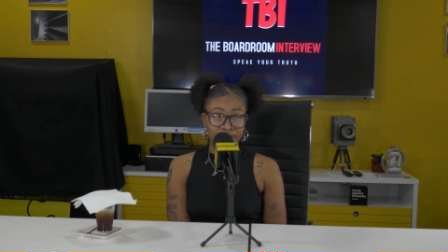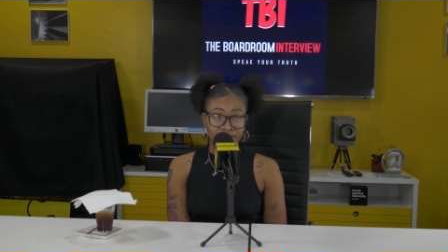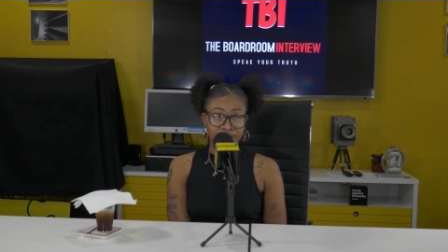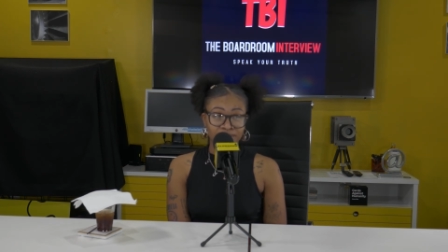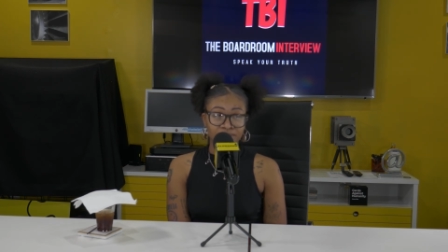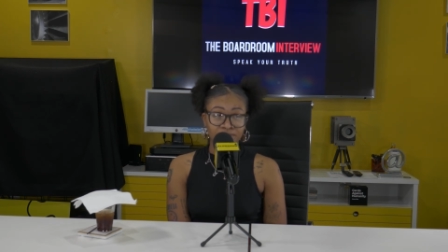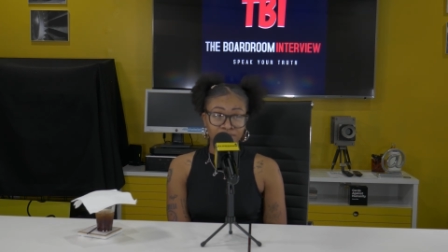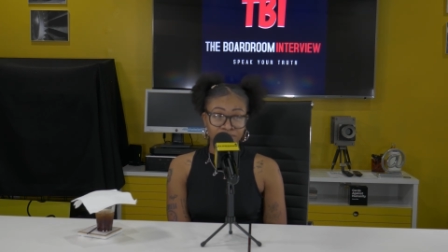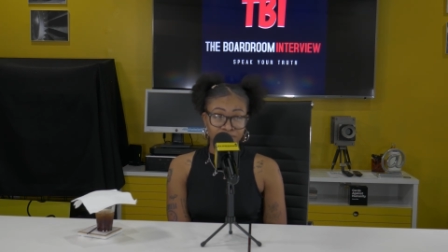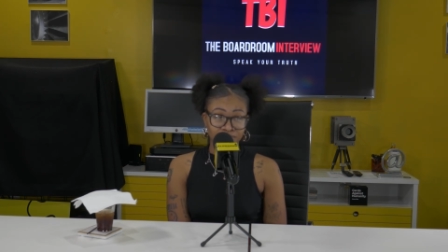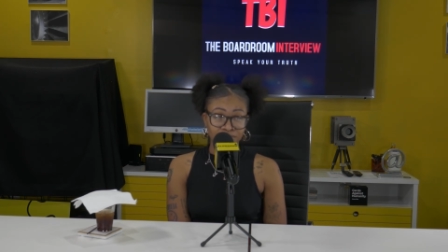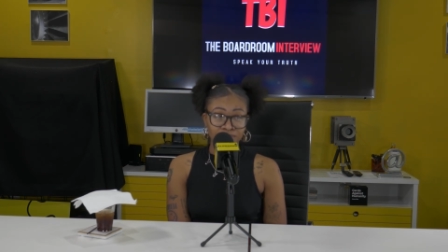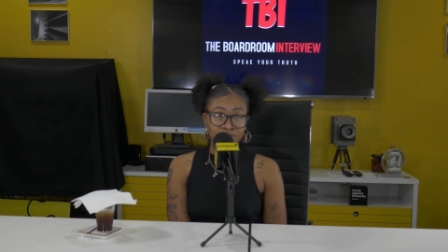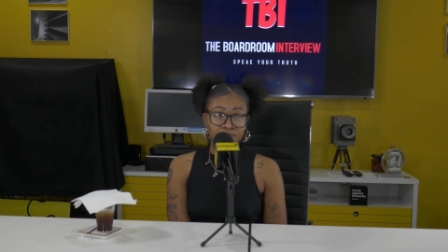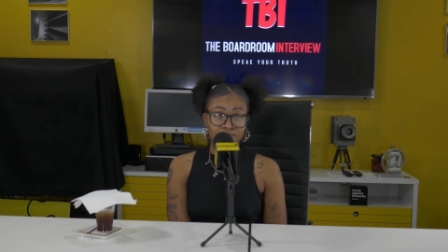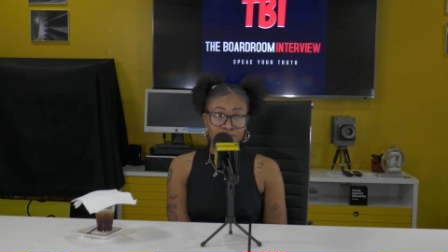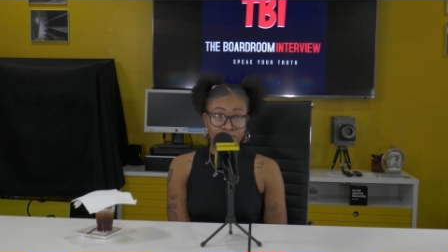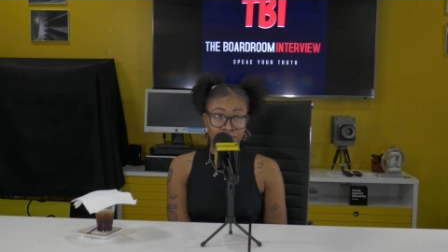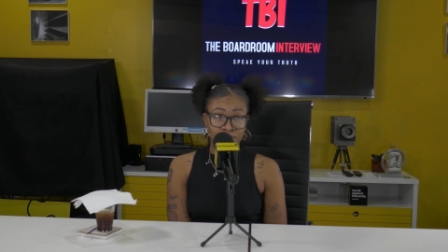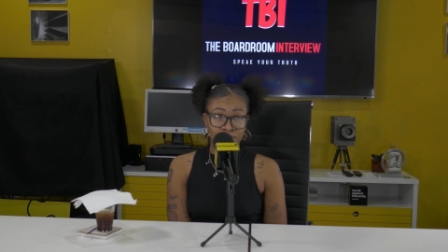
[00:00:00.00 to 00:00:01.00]
I ain't really
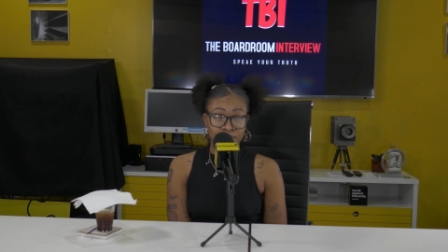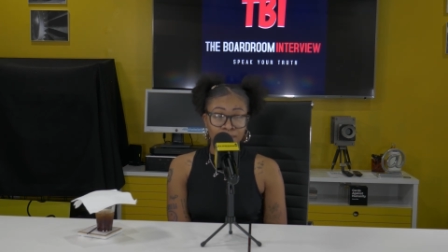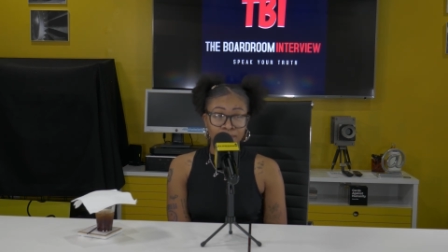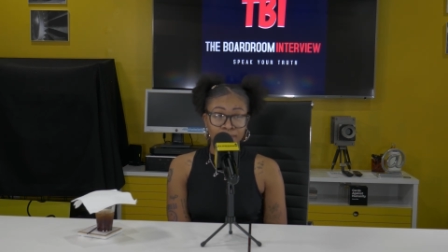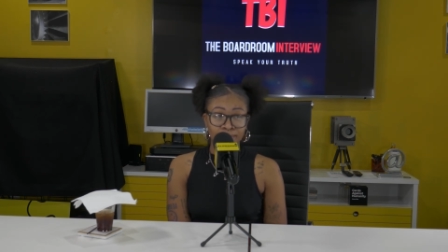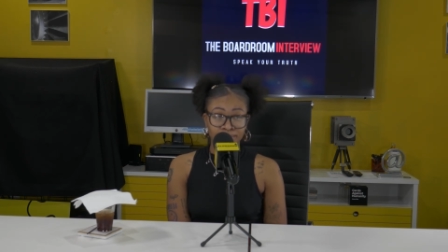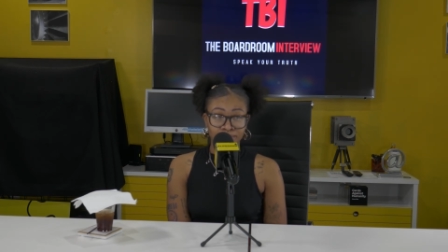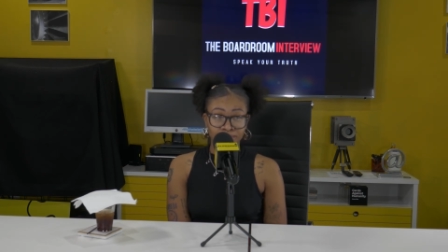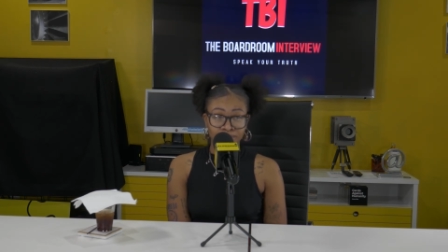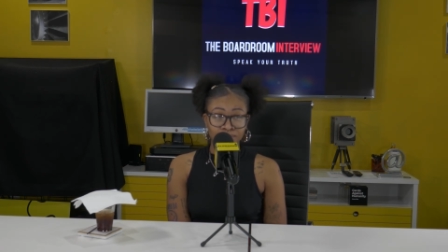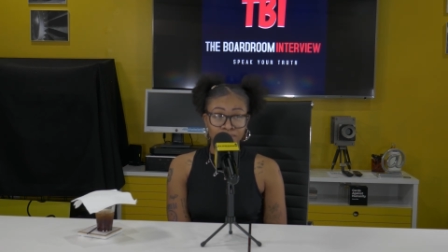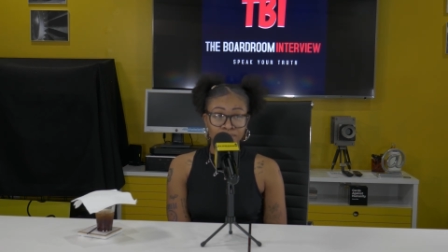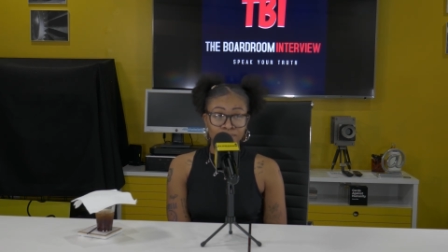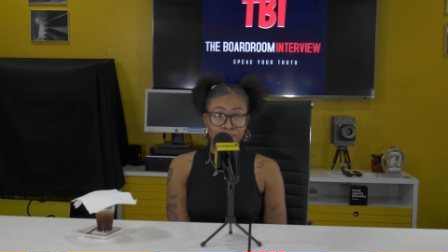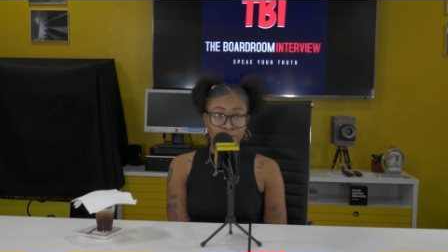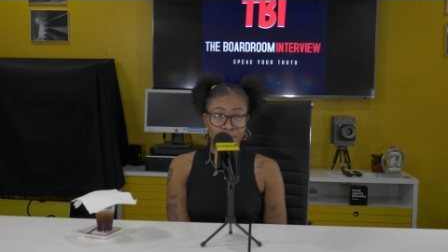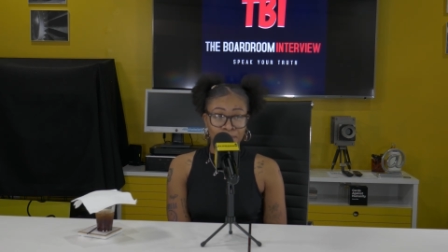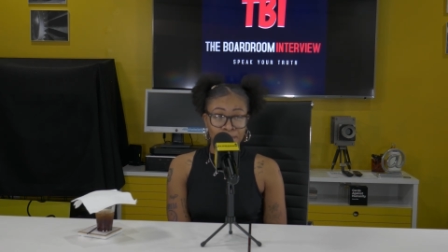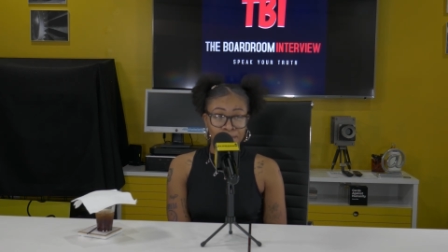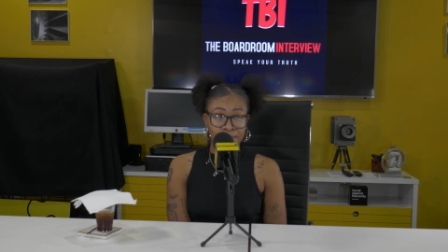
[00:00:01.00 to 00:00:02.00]
trying to be around
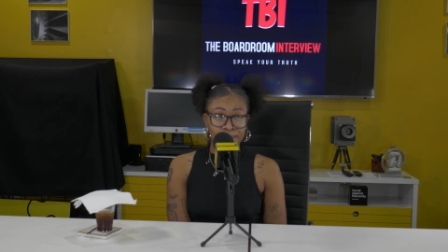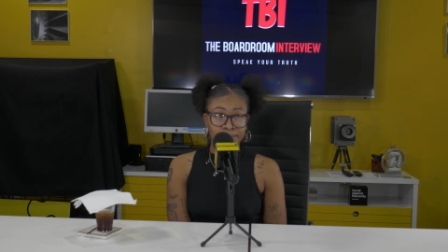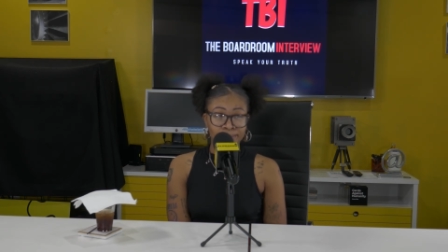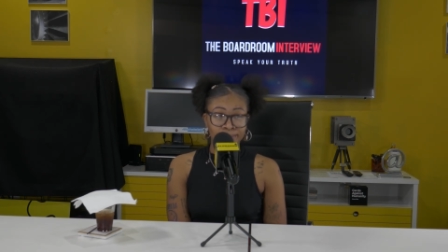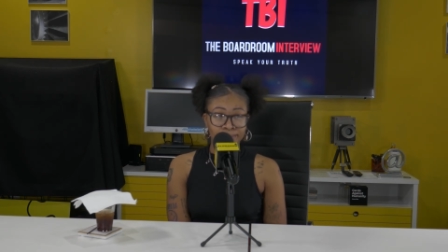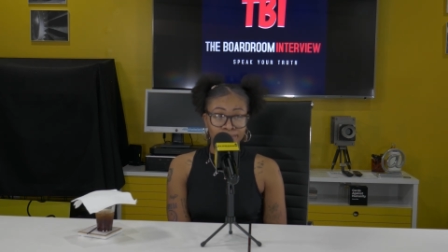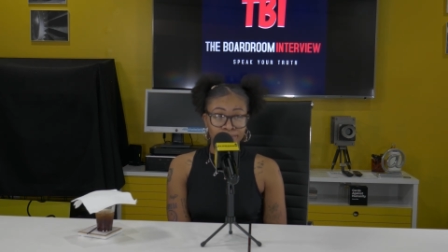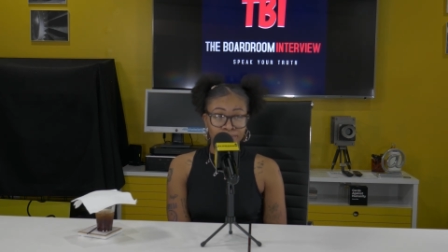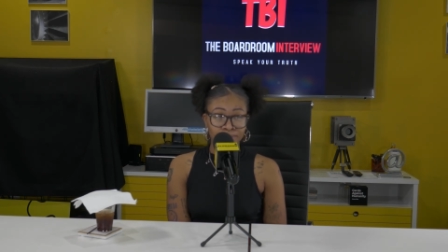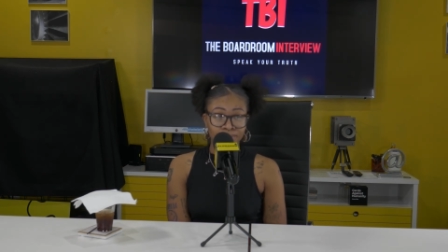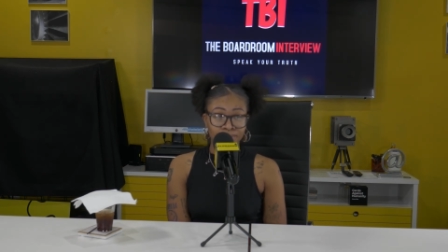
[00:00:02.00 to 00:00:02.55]
people and shit.